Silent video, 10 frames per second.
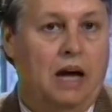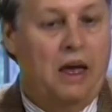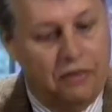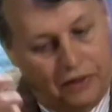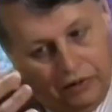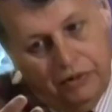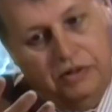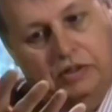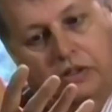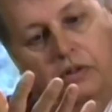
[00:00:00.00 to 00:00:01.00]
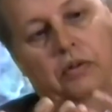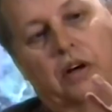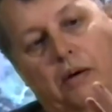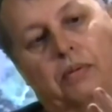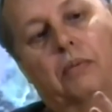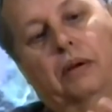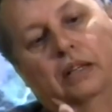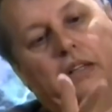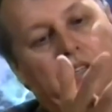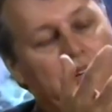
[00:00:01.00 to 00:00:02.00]
And those two
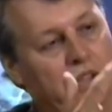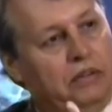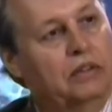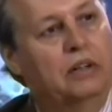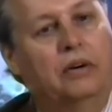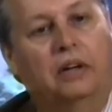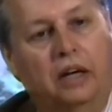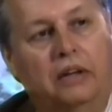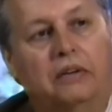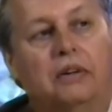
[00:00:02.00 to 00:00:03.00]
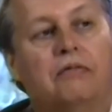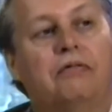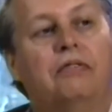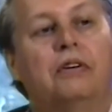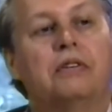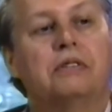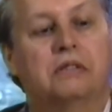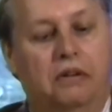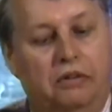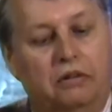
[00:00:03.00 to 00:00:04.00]
complement each other and go together. The first
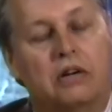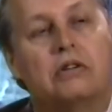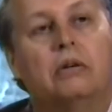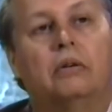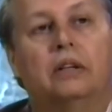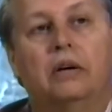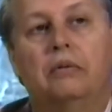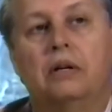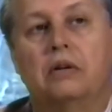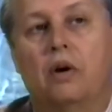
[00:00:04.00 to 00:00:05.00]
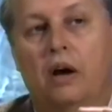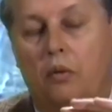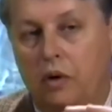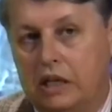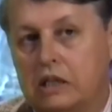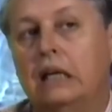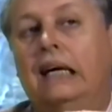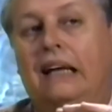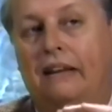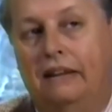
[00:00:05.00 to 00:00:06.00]
threshold at, at which
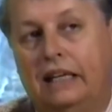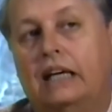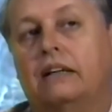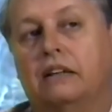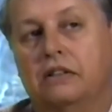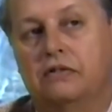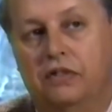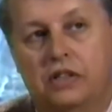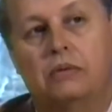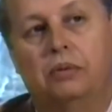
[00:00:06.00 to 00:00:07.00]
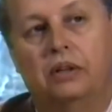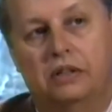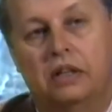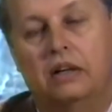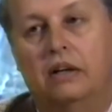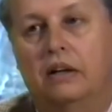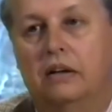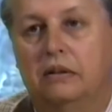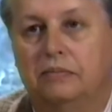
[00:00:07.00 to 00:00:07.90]
that is visible is in art.